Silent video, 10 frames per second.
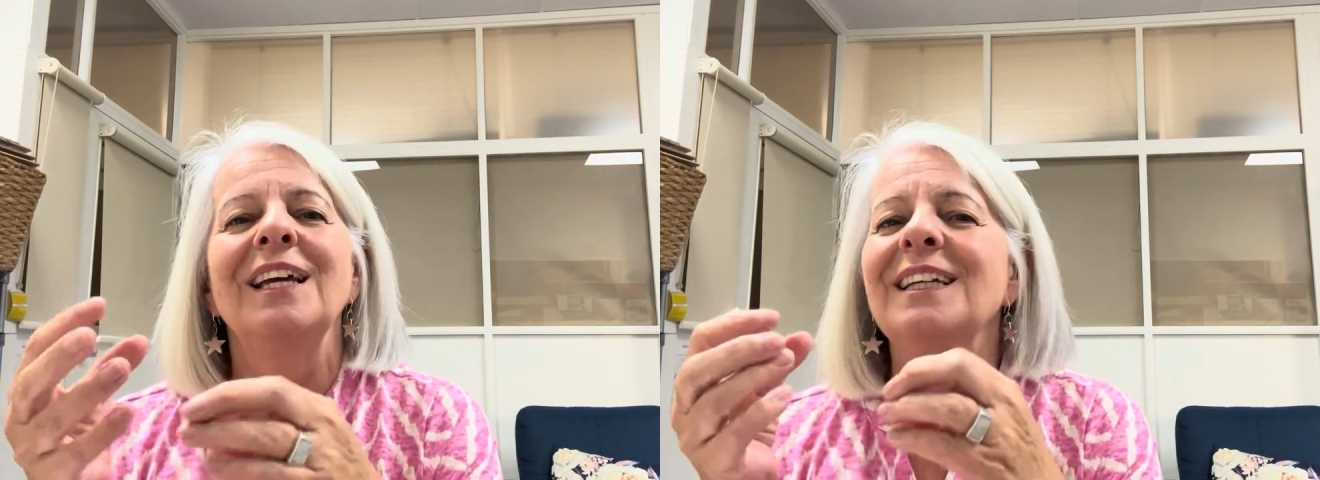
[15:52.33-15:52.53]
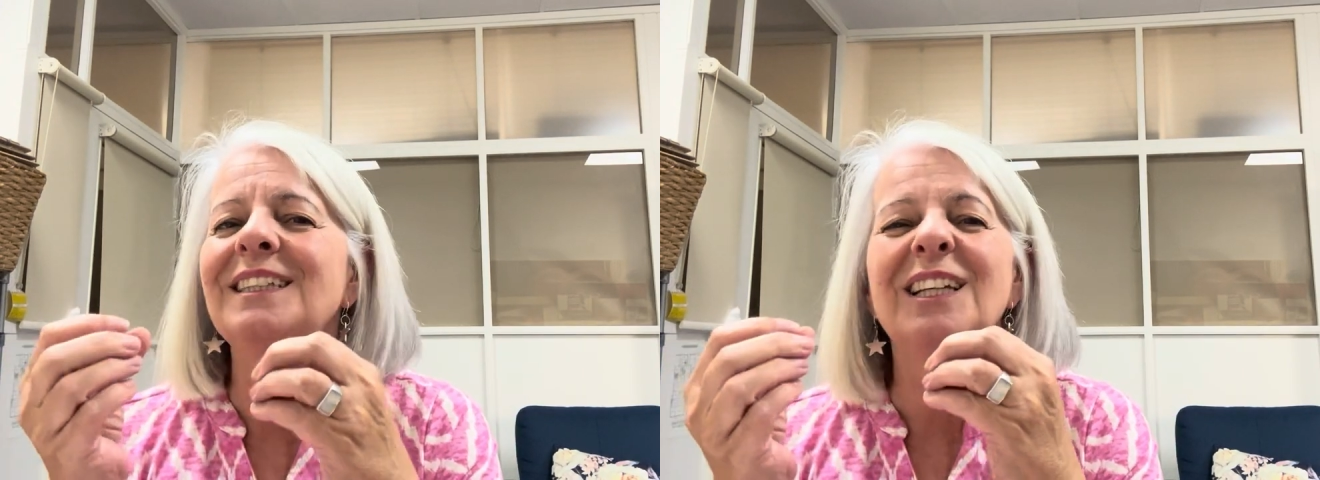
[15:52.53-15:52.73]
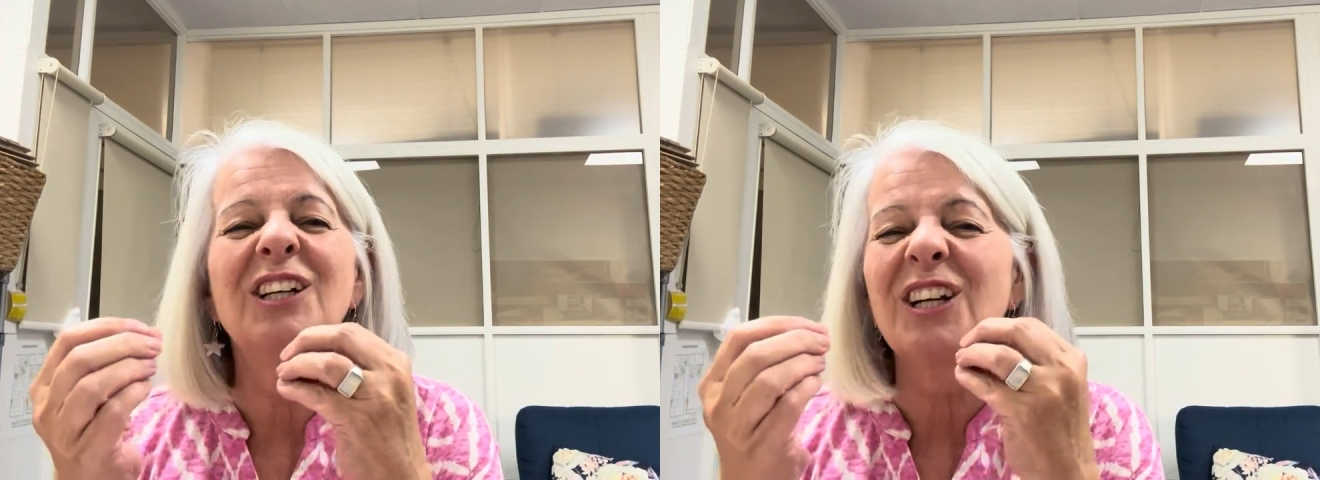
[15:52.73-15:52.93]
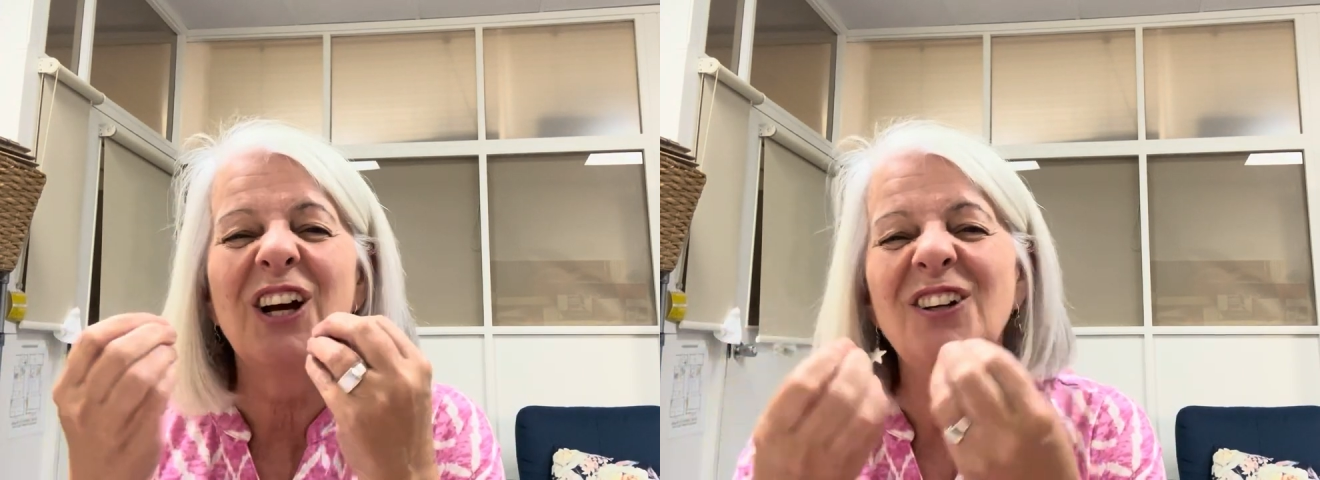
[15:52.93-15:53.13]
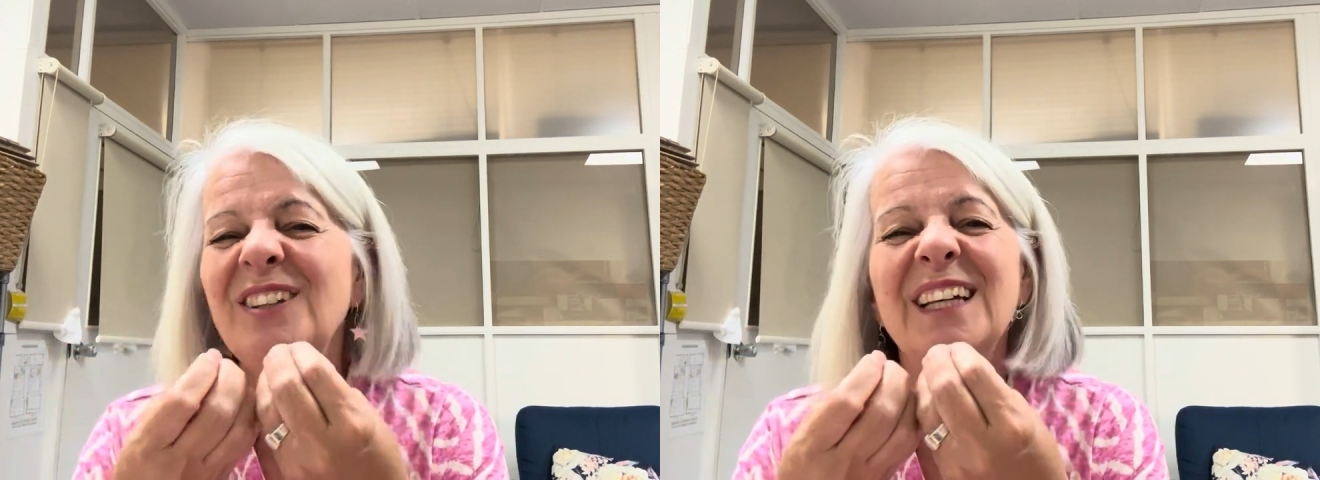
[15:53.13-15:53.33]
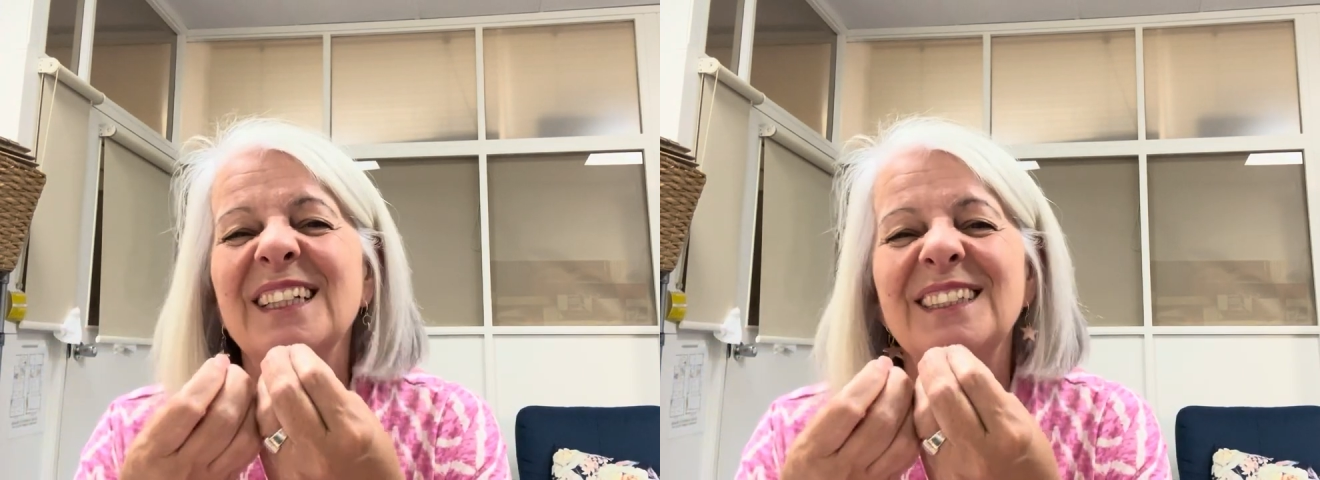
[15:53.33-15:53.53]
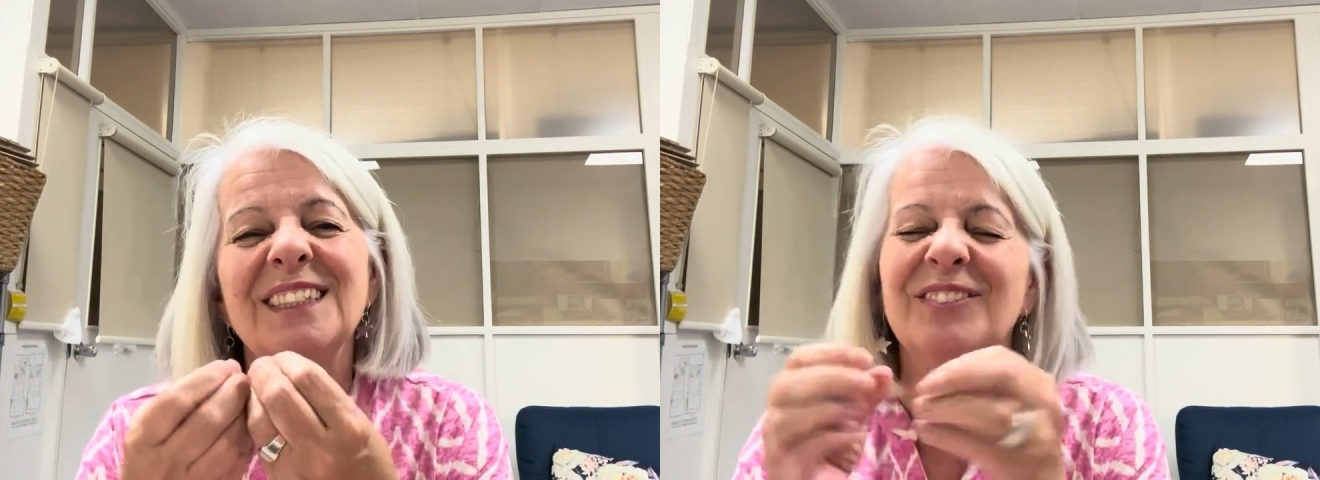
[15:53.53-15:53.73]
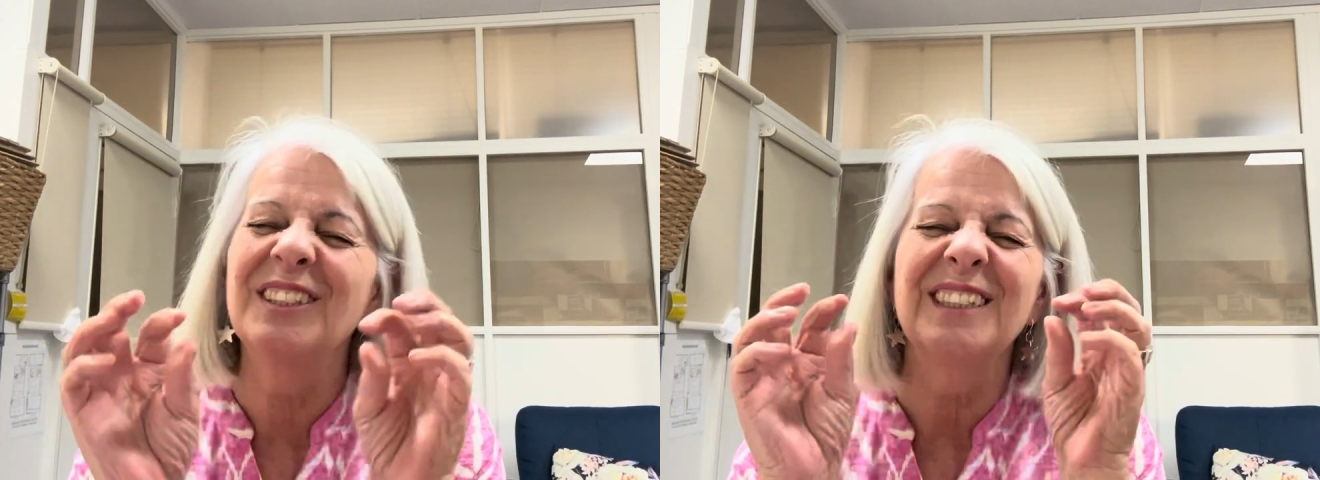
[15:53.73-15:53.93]
You see, you've got to own that
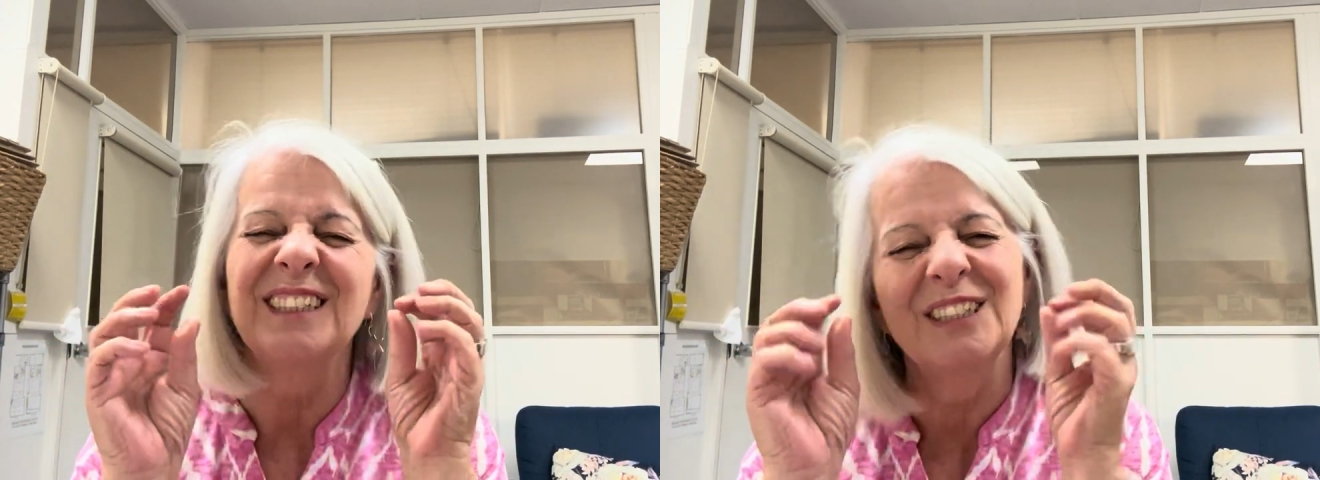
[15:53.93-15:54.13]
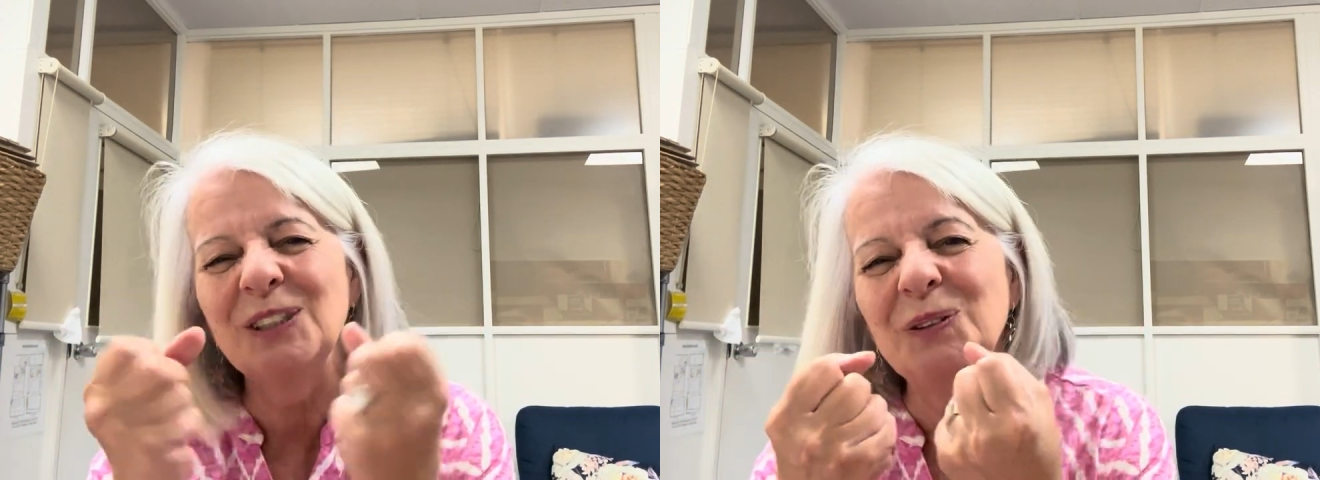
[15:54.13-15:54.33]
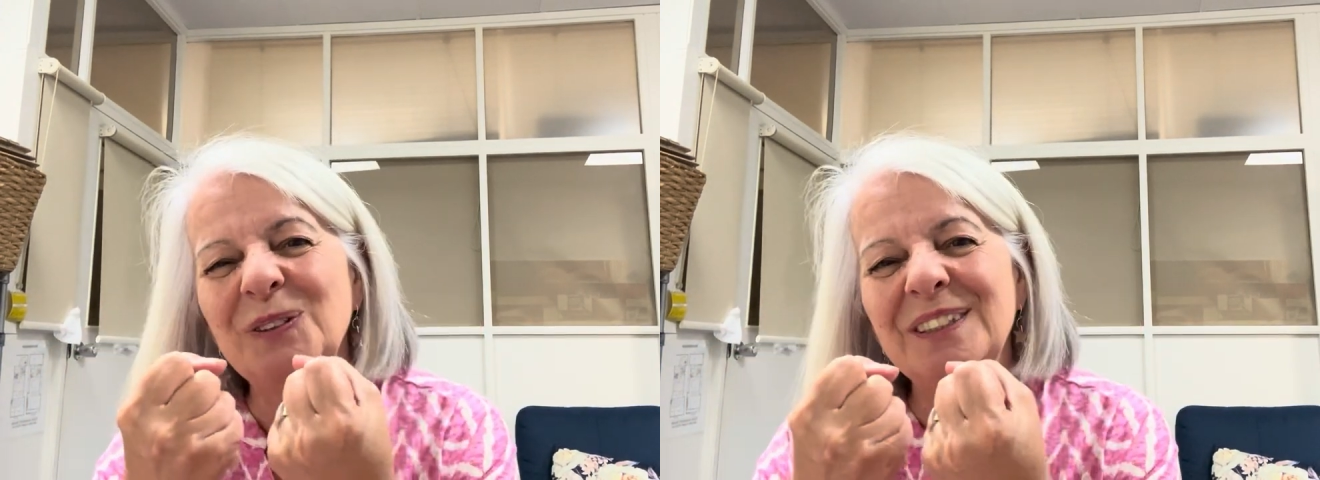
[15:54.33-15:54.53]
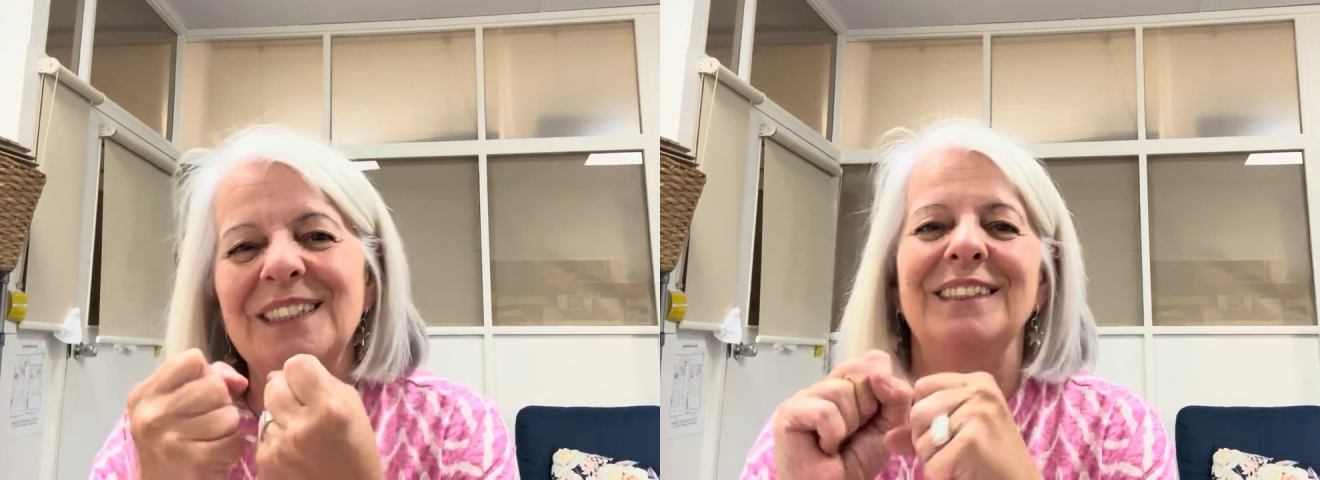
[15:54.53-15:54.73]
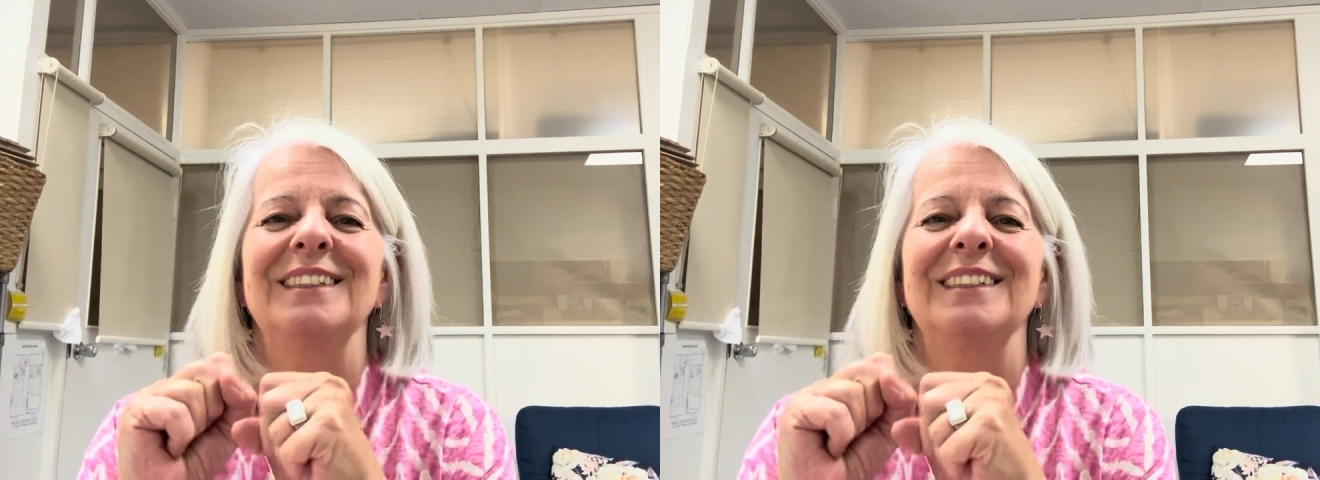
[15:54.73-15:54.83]
stuff. You've got to own it.